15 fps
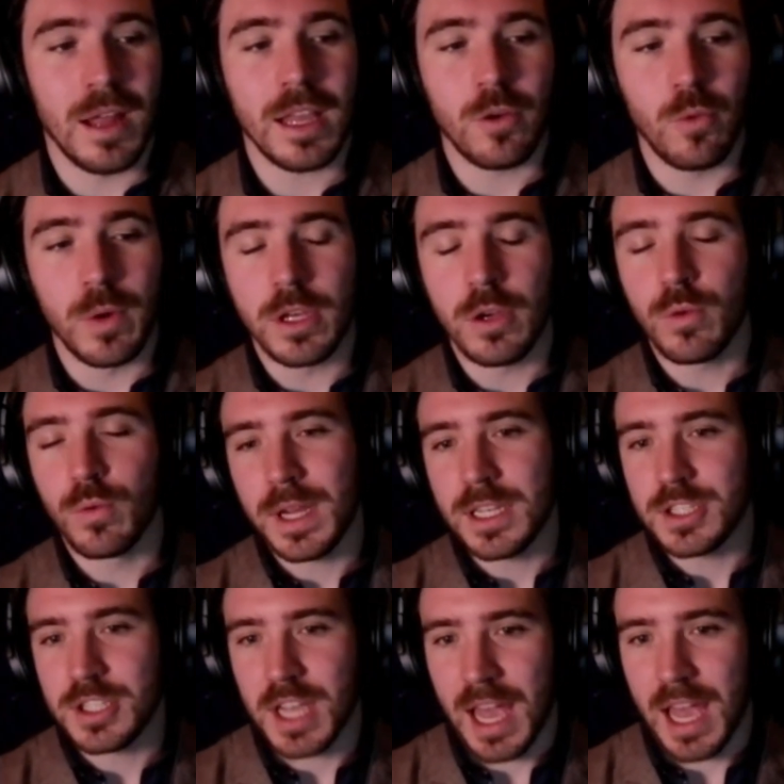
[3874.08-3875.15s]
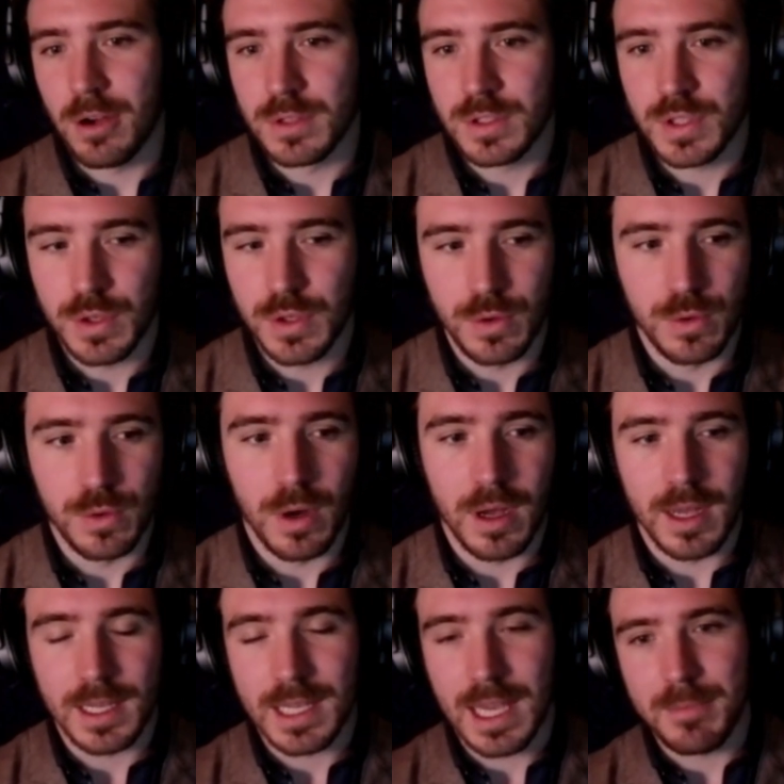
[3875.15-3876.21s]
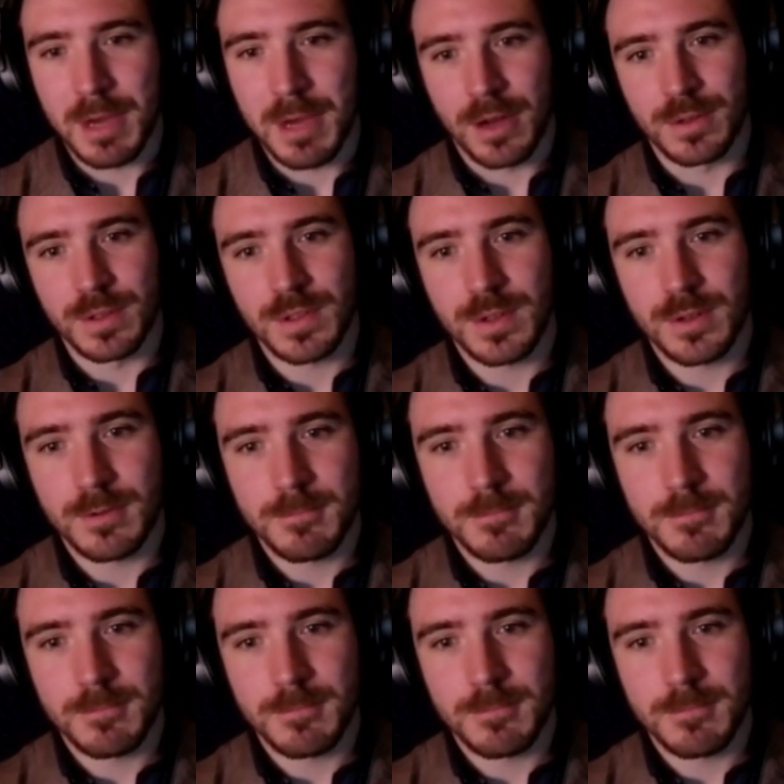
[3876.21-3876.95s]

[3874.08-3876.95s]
like when you reached out to Gamehouse?